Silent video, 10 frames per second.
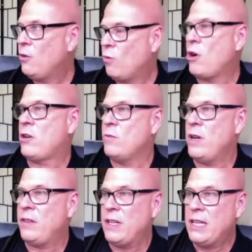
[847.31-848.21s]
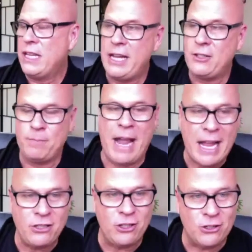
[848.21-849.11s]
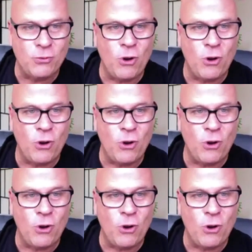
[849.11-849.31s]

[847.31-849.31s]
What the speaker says: working with his masters,